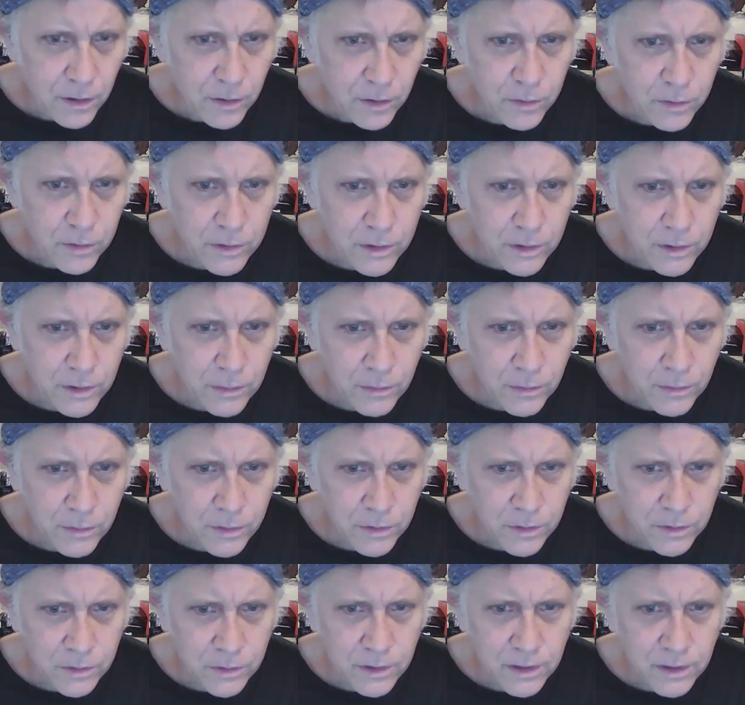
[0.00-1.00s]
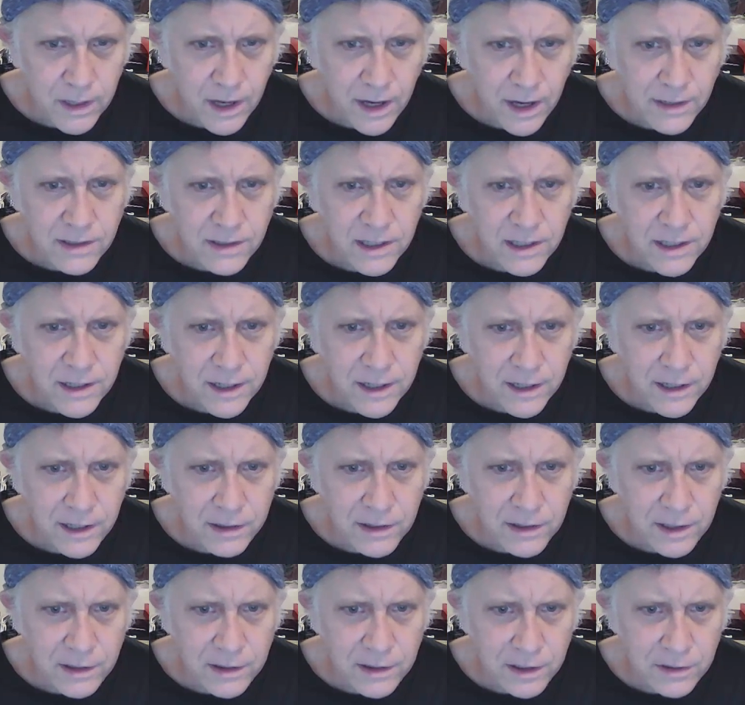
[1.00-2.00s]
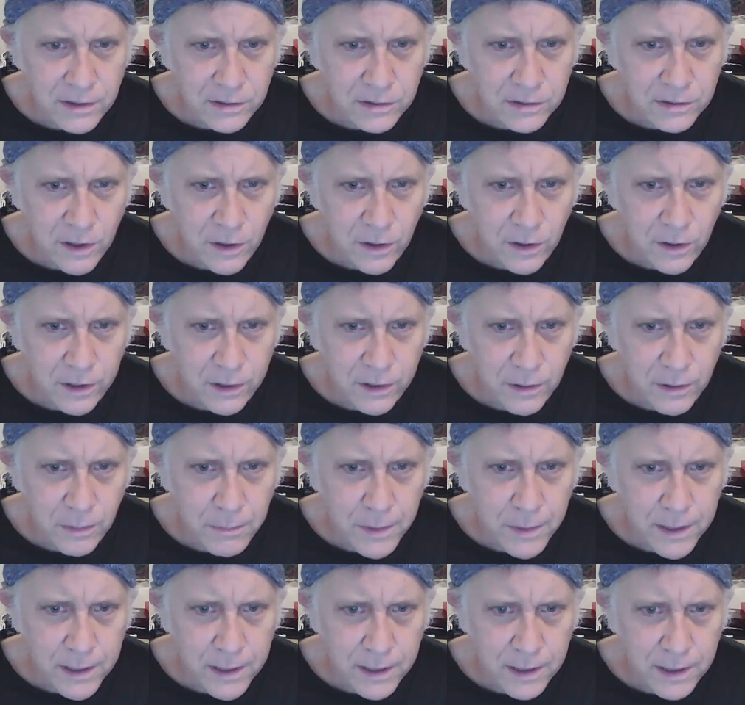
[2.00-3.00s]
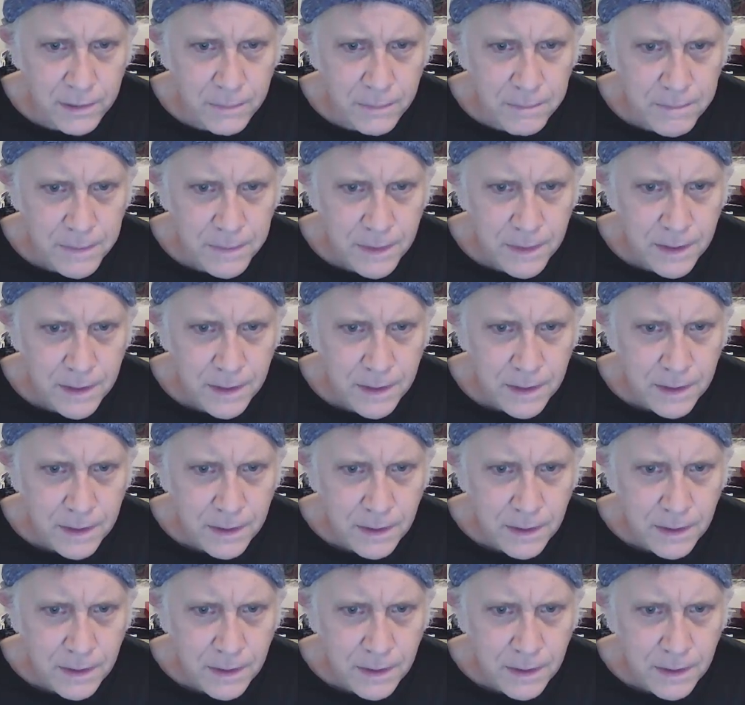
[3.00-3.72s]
the idea that there's going to be